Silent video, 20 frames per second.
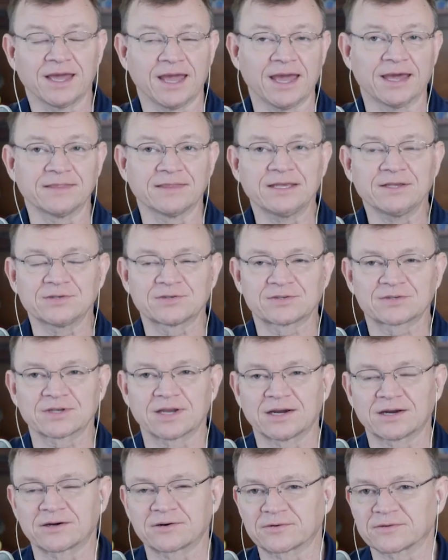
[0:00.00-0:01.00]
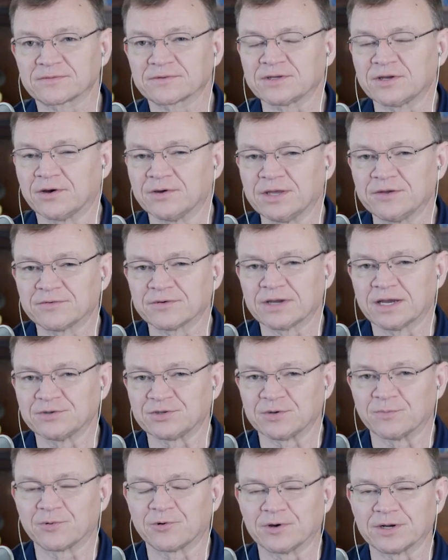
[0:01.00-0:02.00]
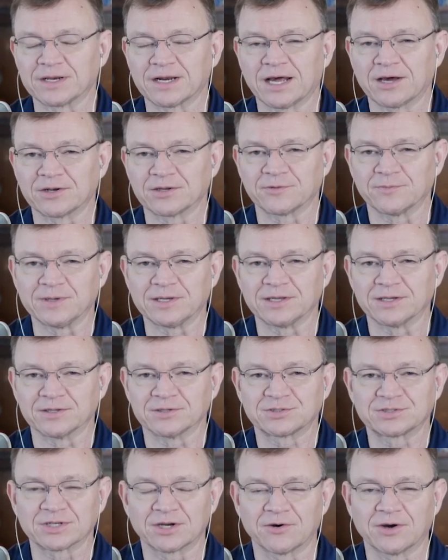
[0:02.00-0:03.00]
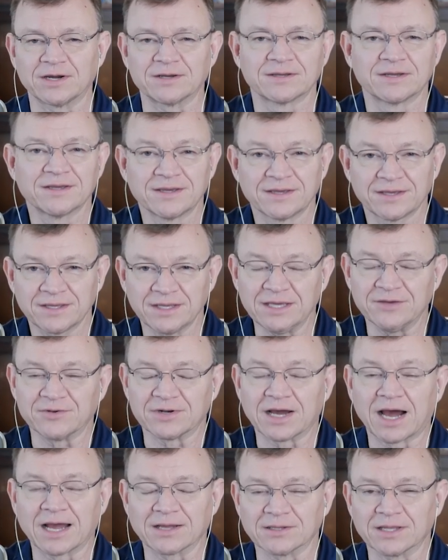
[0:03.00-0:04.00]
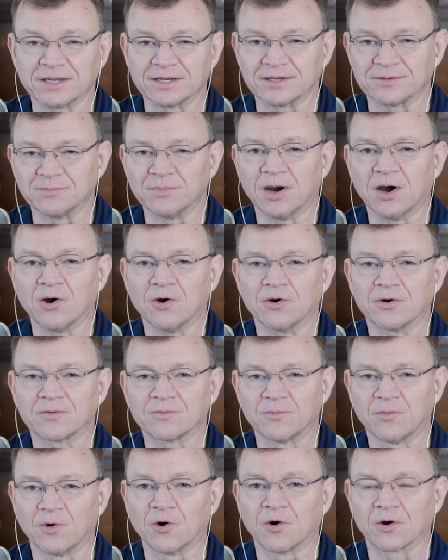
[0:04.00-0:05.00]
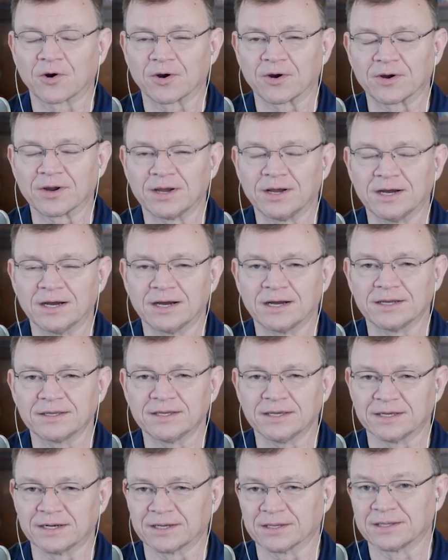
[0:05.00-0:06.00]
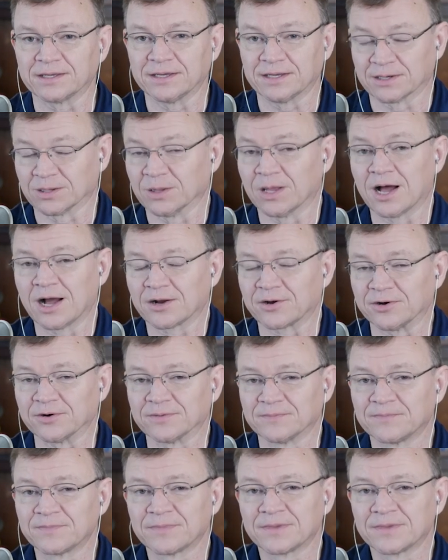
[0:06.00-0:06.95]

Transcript: And these are, even as you pointed out at the beginning of the show, even highlighted more in a lager.